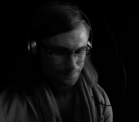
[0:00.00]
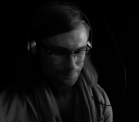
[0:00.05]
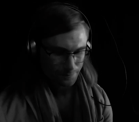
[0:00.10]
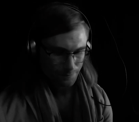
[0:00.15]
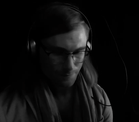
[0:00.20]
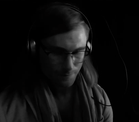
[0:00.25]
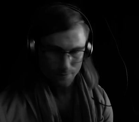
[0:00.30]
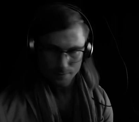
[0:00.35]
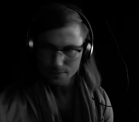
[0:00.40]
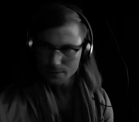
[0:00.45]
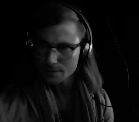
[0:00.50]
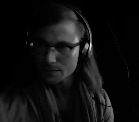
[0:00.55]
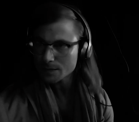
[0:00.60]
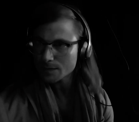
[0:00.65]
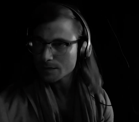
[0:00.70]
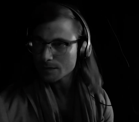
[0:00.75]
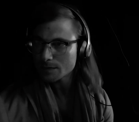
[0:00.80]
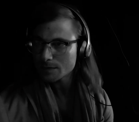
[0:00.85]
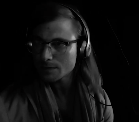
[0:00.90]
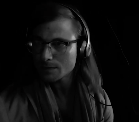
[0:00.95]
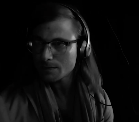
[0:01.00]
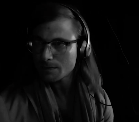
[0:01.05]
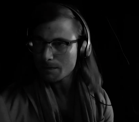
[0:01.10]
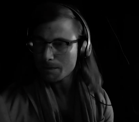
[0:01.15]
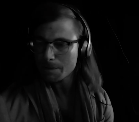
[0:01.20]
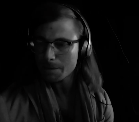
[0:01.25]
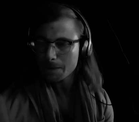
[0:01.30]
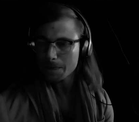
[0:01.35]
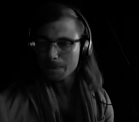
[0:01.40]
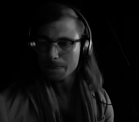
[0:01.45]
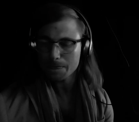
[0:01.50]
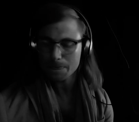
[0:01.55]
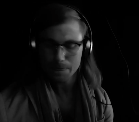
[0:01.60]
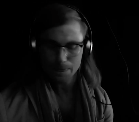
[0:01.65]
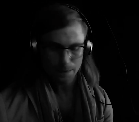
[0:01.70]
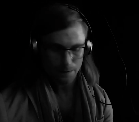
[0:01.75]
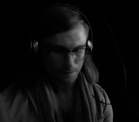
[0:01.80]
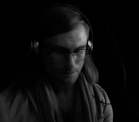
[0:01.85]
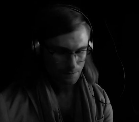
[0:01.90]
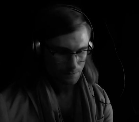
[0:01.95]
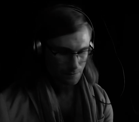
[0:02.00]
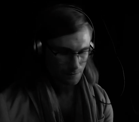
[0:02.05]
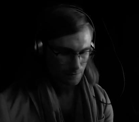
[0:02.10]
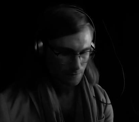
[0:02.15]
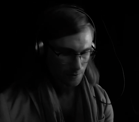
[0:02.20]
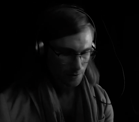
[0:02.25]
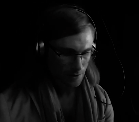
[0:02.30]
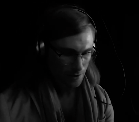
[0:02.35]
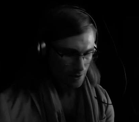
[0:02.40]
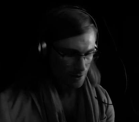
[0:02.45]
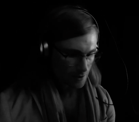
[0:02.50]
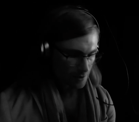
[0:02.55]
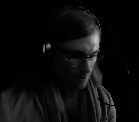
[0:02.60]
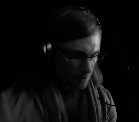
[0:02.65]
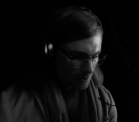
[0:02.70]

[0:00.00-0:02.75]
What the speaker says: Nothing is said.